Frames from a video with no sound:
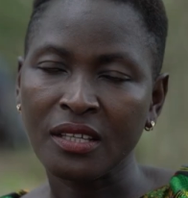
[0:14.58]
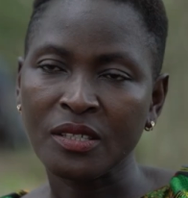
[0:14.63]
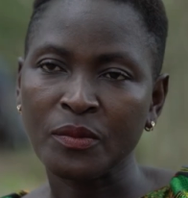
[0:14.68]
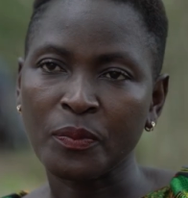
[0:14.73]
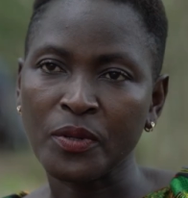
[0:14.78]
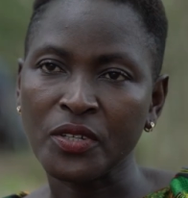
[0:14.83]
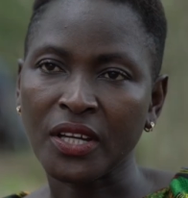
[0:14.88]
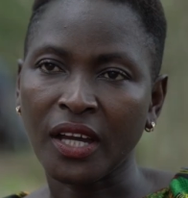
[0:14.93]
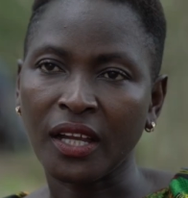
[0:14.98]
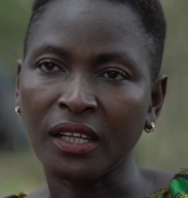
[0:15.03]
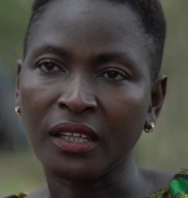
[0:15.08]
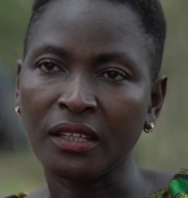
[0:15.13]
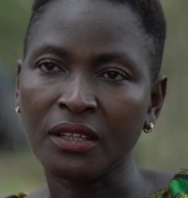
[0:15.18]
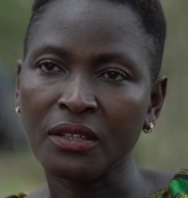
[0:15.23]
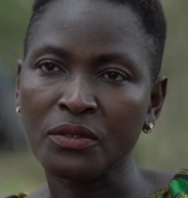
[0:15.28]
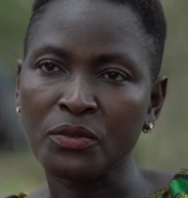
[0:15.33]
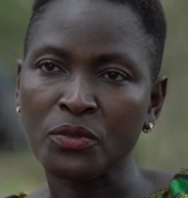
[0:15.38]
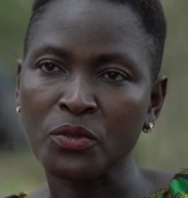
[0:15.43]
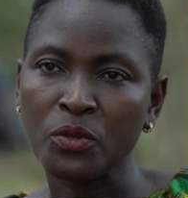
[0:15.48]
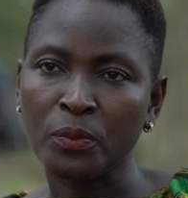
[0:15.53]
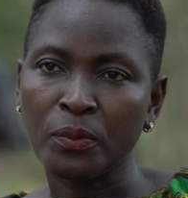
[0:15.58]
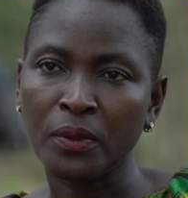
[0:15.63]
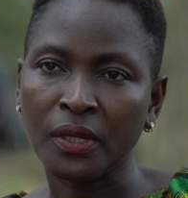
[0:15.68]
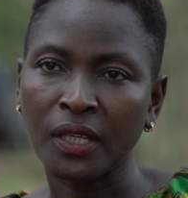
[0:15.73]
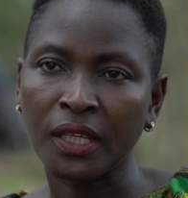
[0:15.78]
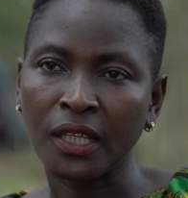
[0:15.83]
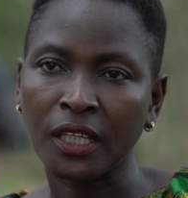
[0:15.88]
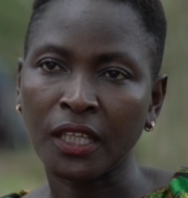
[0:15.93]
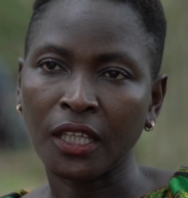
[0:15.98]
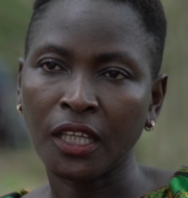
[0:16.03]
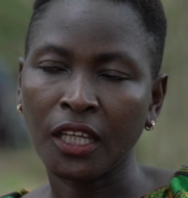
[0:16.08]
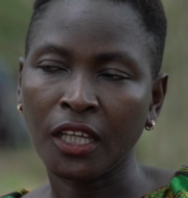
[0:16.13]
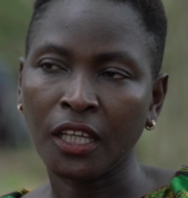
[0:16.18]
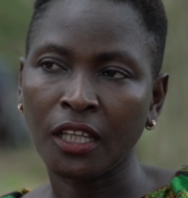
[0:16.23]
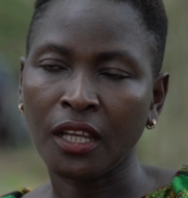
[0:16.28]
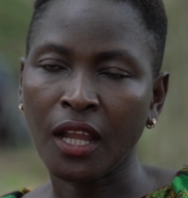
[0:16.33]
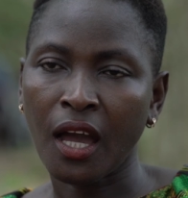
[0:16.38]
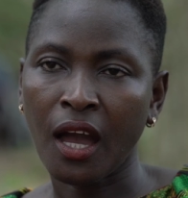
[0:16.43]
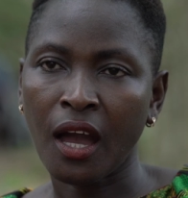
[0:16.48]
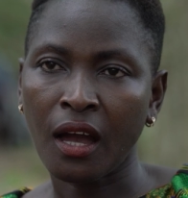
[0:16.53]
especially to be
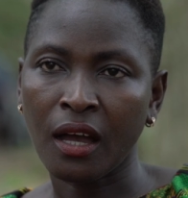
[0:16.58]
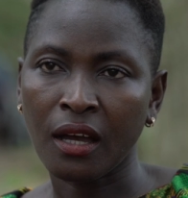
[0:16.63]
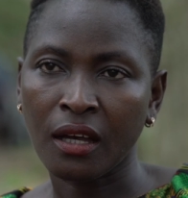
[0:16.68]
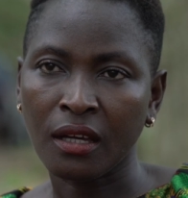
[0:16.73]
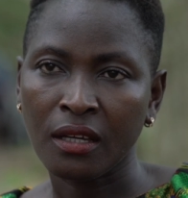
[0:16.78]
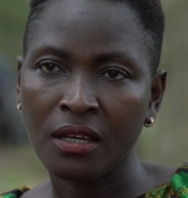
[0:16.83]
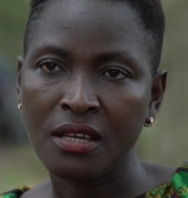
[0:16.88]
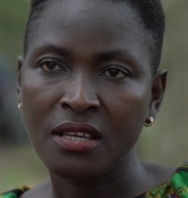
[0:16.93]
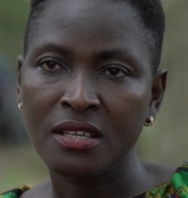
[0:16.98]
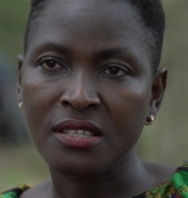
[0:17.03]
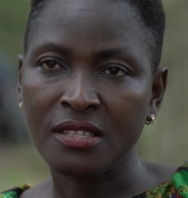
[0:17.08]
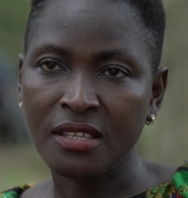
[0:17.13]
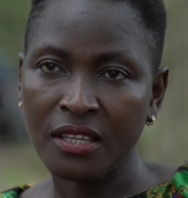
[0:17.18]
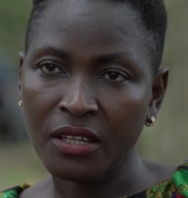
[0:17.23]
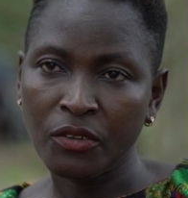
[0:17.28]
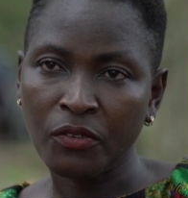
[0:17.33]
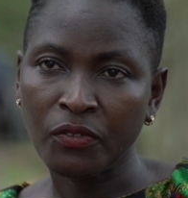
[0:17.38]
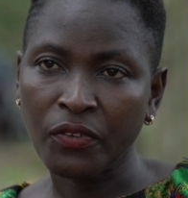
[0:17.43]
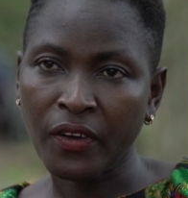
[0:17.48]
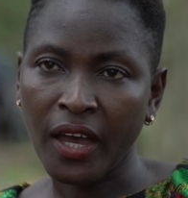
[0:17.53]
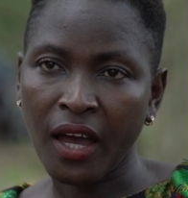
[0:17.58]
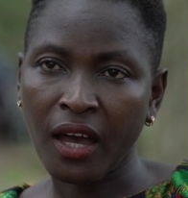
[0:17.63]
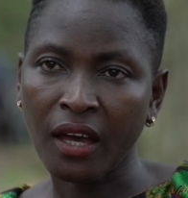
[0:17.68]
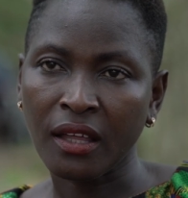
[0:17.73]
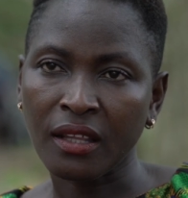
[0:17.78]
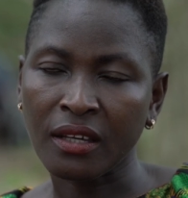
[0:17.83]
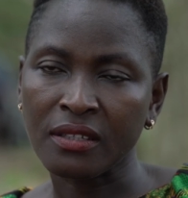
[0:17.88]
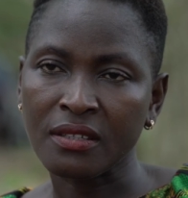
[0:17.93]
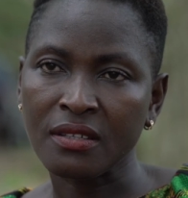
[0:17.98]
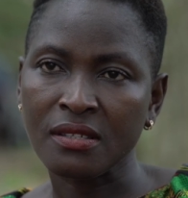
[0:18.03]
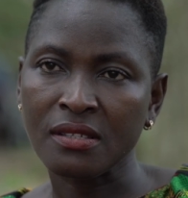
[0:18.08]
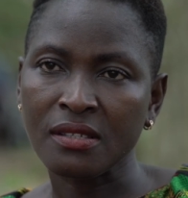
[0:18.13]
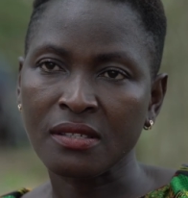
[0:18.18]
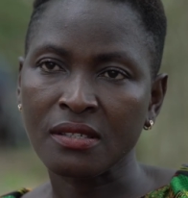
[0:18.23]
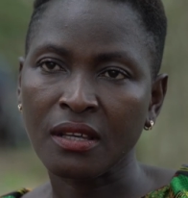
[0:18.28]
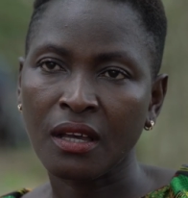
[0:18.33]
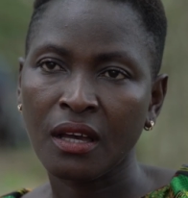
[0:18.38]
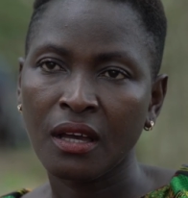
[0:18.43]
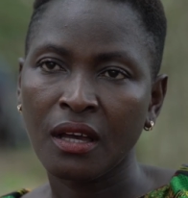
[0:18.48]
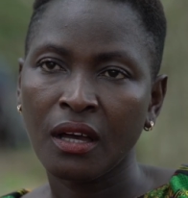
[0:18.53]
in a seed fair that is
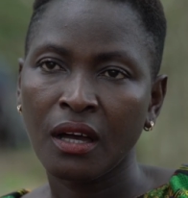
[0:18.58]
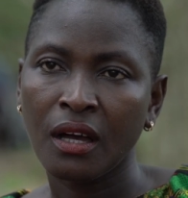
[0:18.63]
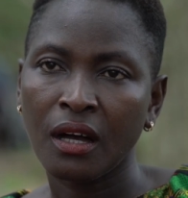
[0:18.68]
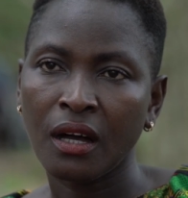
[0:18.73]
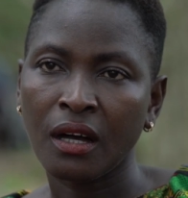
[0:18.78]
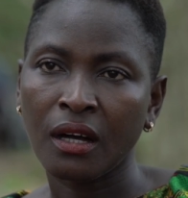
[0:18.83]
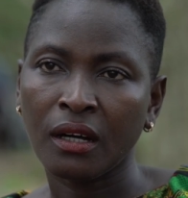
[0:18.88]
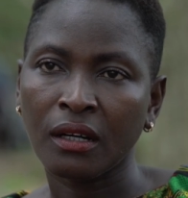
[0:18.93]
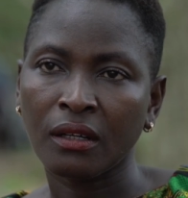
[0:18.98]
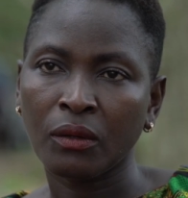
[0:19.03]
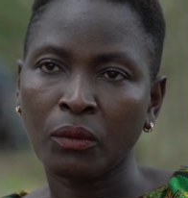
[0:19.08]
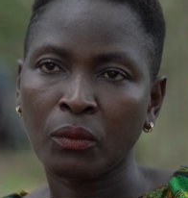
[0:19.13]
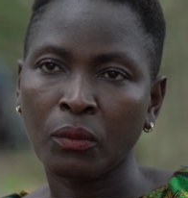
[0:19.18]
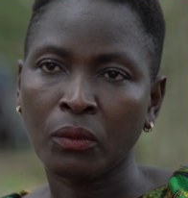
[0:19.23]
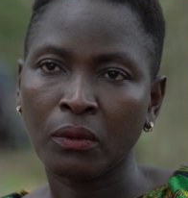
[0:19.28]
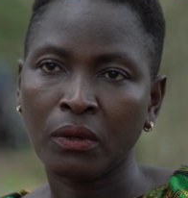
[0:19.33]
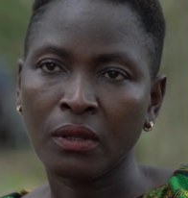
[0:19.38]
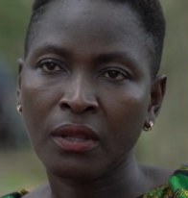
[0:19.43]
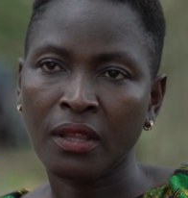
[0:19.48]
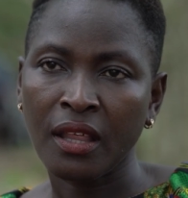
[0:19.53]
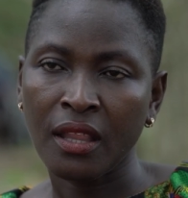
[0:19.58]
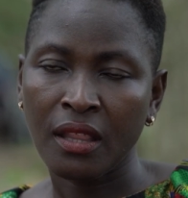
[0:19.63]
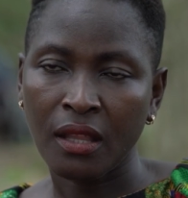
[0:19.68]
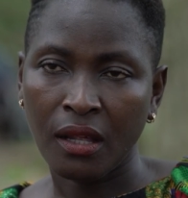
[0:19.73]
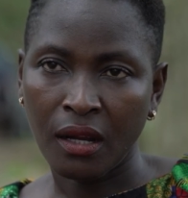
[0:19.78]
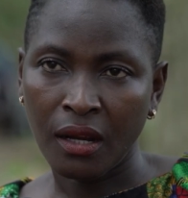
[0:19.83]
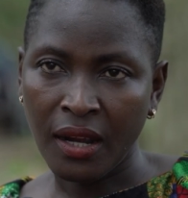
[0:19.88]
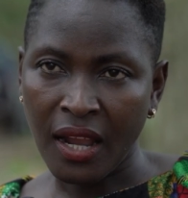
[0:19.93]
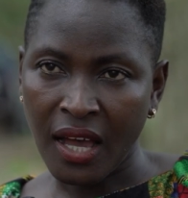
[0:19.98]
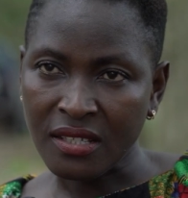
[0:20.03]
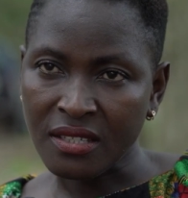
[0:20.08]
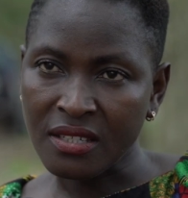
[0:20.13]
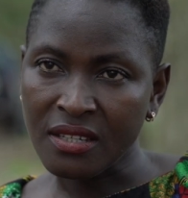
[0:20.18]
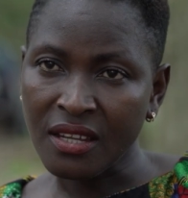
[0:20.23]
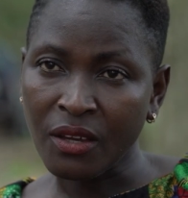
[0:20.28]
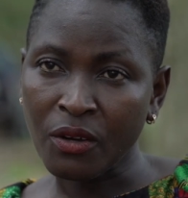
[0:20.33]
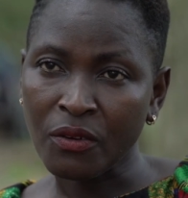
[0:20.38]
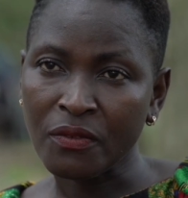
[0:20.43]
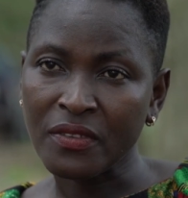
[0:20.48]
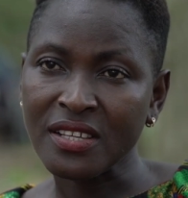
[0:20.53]
uh, the last
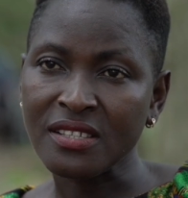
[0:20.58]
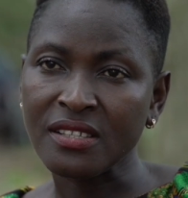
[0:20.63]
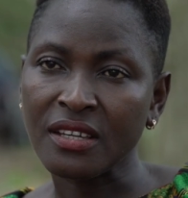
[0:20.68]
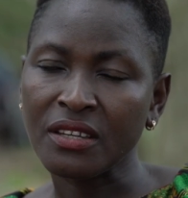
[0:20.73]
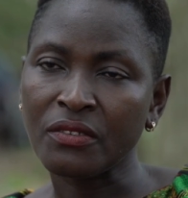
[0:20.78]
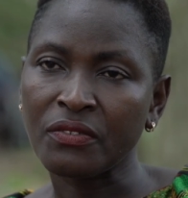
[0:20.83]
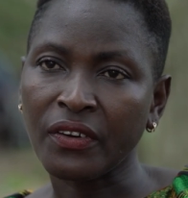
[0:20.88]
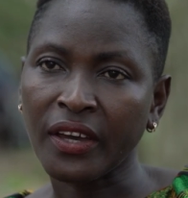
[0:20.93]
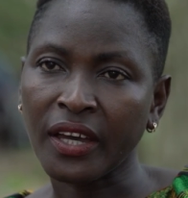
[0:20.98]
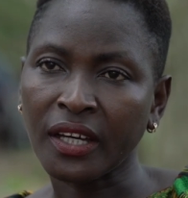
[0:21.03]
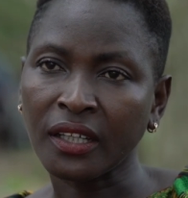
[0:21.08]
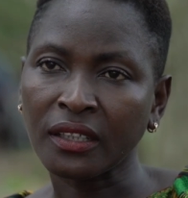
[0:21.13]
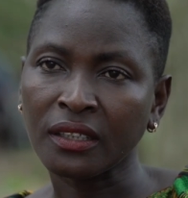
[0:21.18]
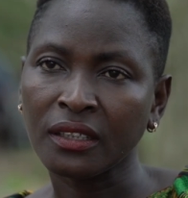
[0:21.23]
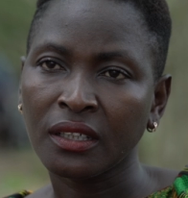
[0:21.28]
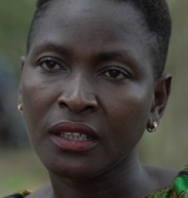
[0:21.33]
day of the seed fair.